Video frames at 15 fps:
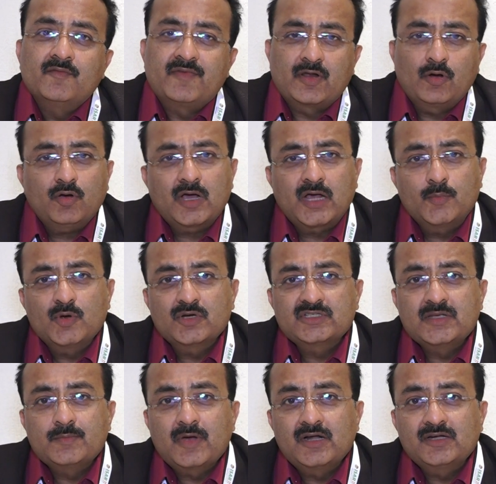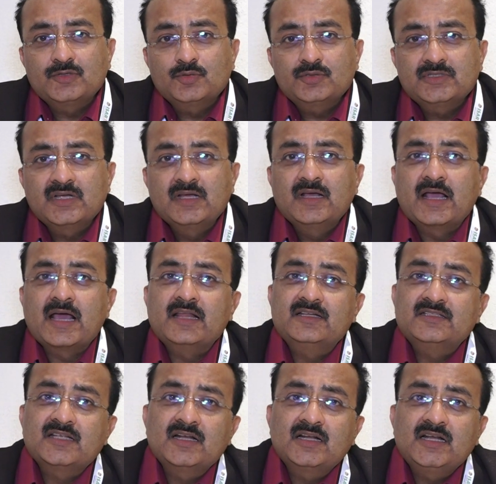Ferric Carboxy Maltose, and
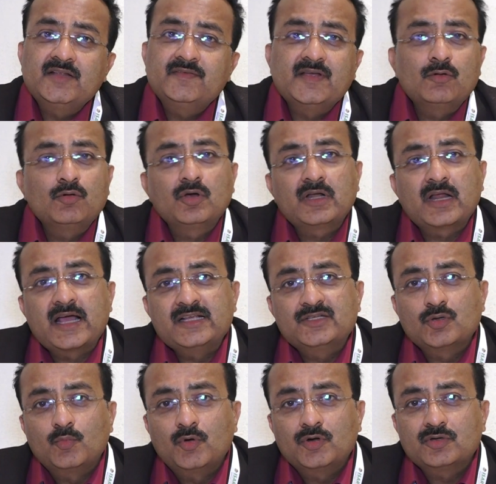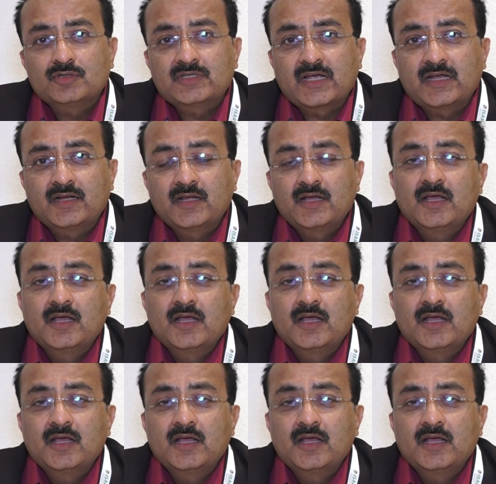recently we have got isomaltoside.